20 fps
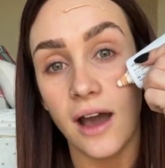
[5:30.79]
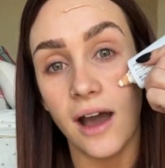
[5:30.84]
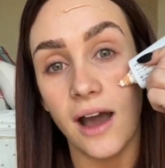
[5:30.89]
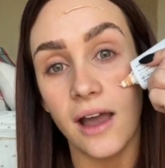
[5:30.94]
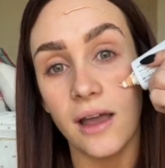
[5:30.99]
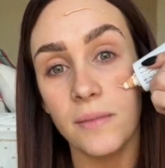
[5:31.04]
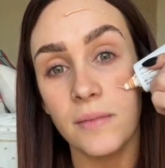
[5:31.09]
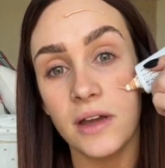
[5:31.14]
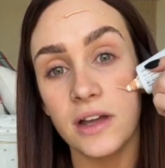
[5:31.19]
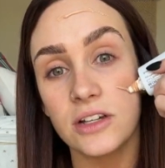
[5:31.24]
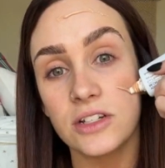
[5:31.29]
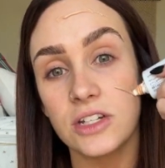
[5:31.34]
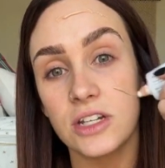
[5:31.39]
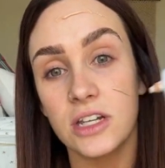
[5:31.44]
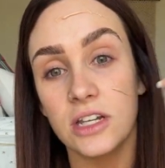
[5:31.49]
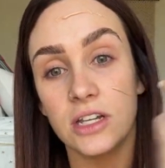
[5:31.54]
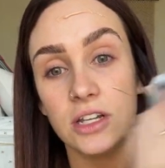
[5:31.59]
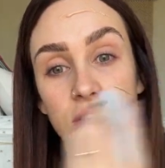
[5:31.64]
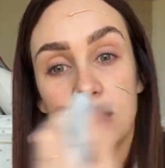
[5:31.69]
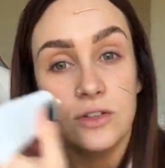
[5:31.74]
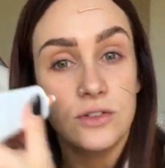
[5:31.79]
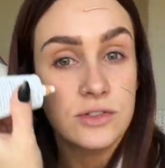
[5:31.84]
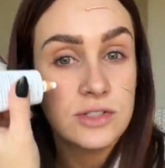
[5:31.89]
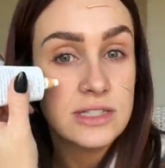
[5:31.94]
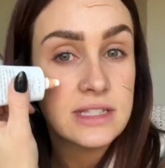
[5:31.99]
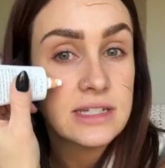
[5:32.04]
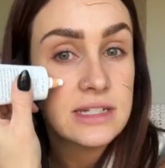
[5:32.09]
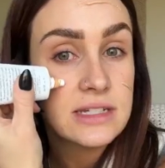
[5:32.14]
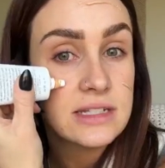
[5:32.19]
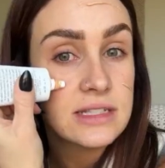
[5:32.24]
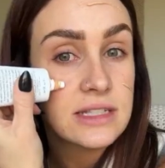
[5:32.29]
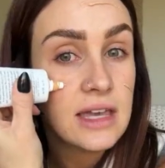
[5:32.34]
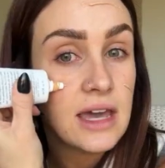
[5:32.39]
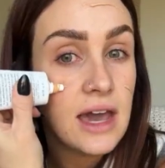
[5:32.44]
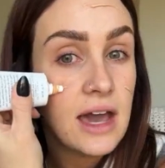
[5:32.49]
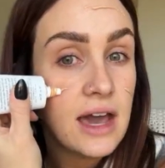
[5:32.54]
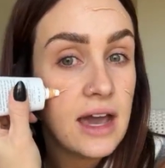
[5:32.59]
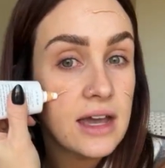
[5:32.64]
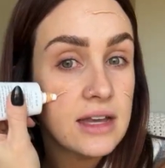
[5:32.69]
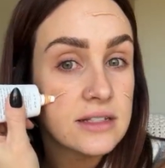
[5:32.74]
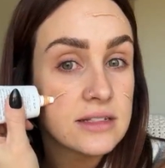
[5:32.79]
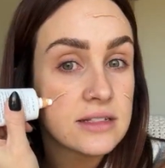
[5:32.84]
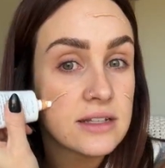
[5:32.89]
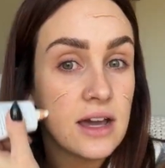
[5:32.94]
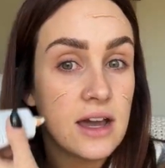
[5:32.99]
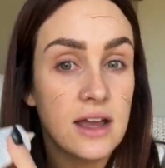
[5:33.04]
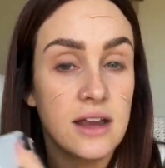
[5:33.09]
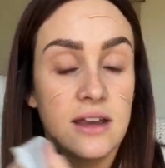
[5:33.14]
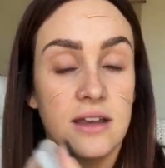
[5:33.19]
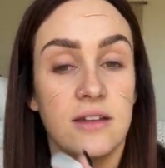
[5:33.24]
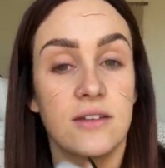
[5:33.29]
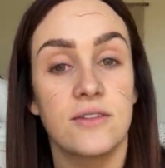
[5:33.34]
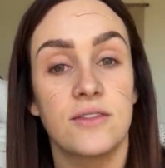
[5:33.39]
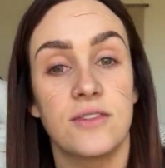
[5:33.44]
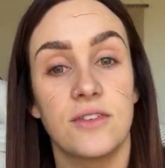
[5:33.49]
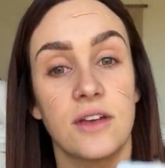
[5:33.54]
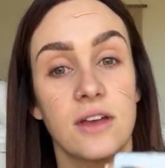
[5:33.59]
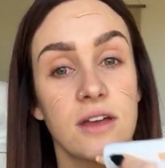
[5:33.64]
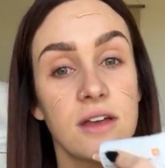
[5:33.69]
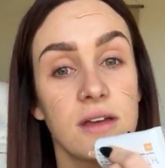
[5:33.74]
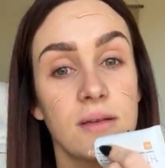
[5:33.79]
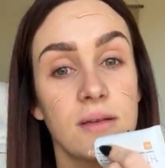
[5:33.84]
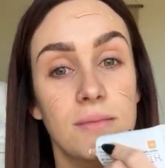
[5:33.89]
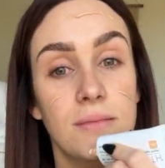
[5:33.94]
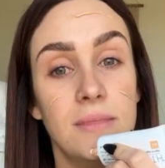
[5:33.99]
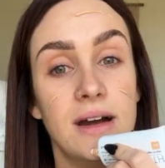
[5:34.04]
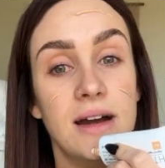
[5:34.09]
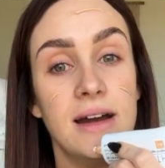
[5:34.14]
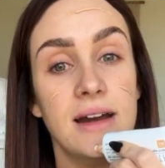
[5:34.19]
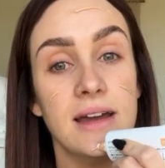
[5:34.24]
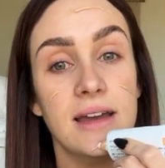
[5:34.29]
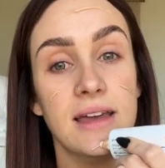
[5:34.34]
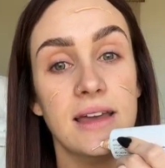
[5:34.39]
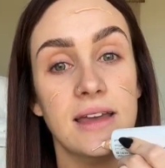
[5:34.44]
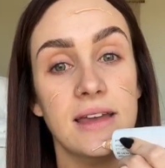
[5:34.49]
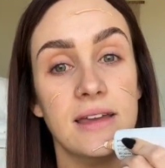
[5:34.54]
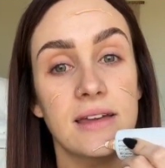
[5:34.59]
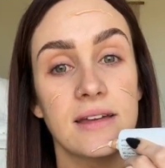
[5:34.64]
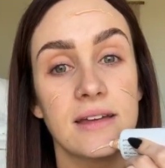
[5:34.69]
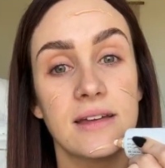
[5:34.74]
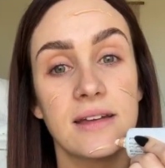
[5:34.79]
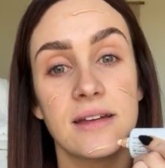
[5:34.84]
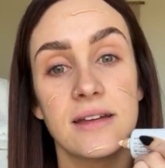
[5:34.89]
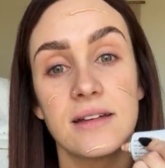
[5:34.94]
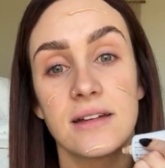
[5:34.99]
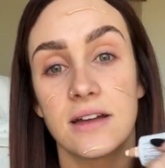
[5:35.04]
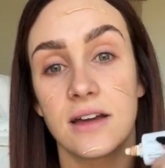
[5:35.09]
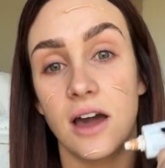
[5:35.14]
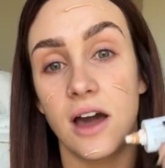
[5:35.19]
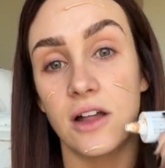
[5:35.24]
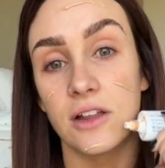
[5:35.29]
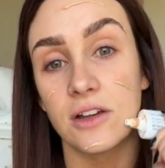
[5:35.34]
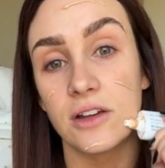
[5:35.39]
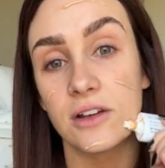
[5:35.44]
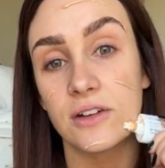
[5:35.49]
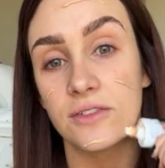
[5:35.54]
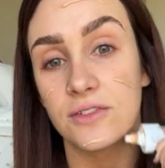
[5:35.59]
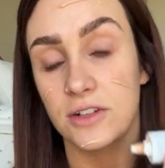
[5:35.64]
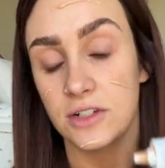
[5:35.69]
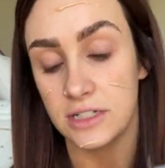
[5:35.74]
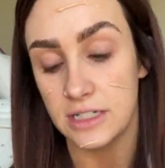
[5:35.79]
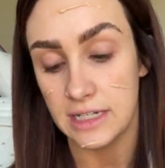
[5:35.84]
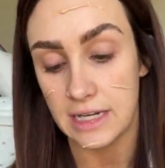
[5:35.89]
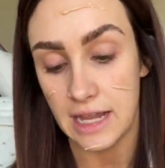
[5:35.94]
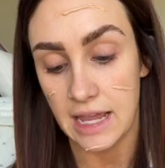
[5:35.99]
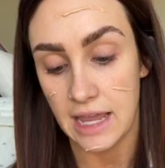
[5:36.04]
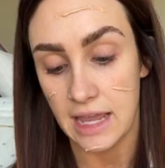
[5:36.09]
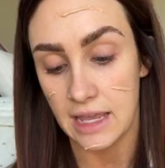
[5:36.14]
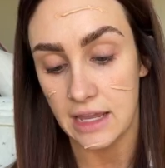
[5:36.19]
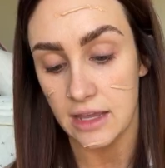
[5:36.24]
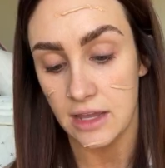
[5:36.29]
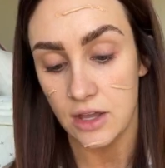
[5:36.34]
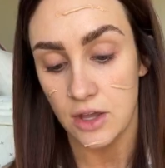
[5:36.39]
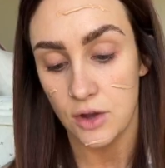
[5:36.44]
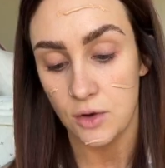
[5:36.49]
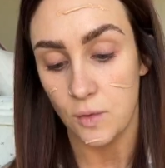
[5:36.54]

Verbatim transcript: I'm actually going to use this as kind of my color for today.